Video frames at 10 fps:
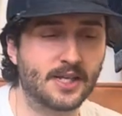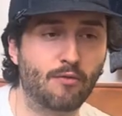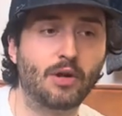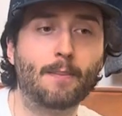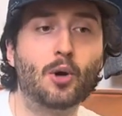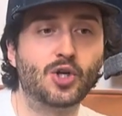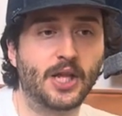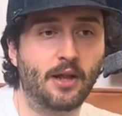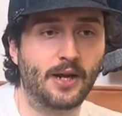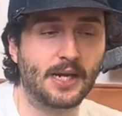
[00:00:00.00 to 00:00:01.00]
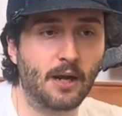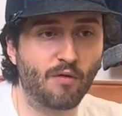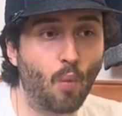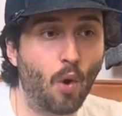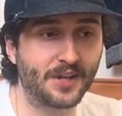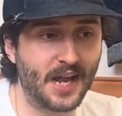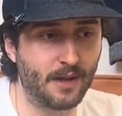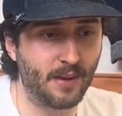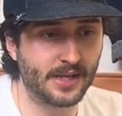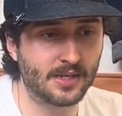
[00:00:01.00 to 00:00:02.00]
They're really pushing the idea of what
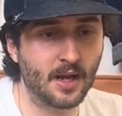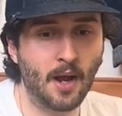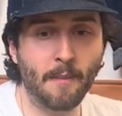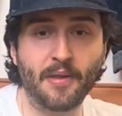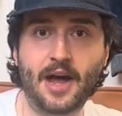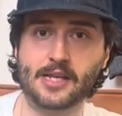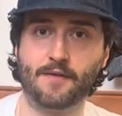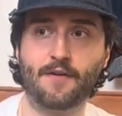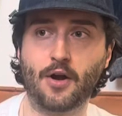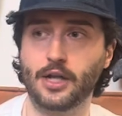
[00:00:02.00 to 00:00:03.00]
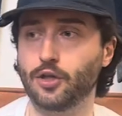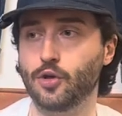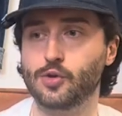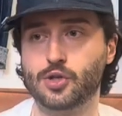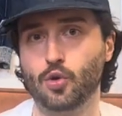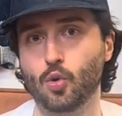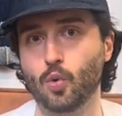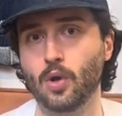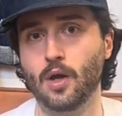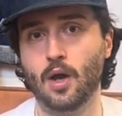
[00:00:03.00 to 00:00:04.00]
denim is, but that's a very new
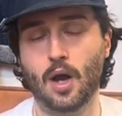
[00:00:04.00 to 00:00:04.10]
school,